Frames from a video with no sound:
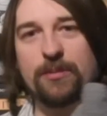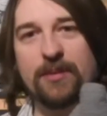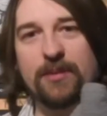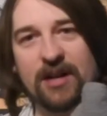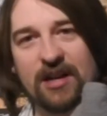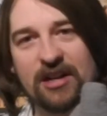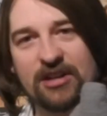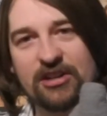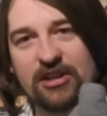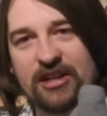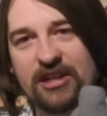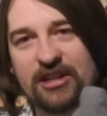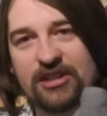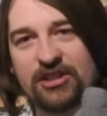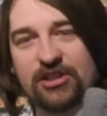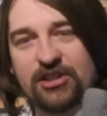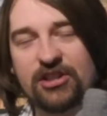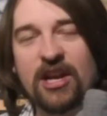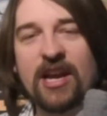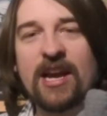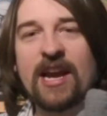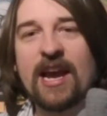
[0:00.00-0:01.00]

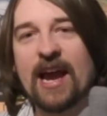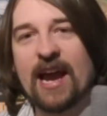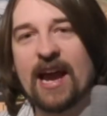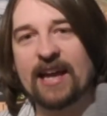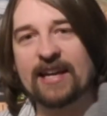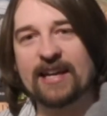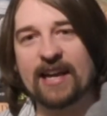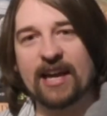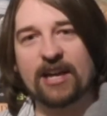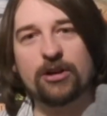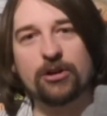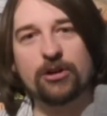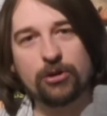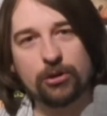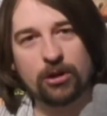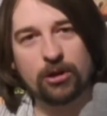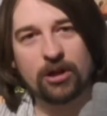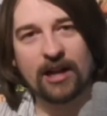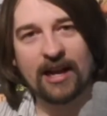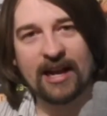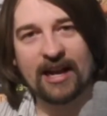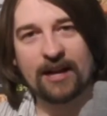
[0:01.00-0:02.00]
abilities and get a
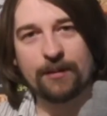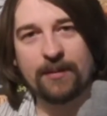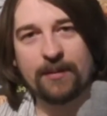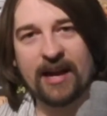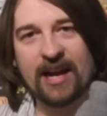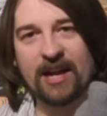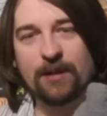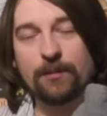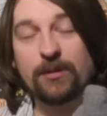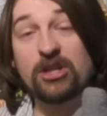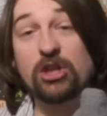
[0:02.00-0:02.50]
new clan bane,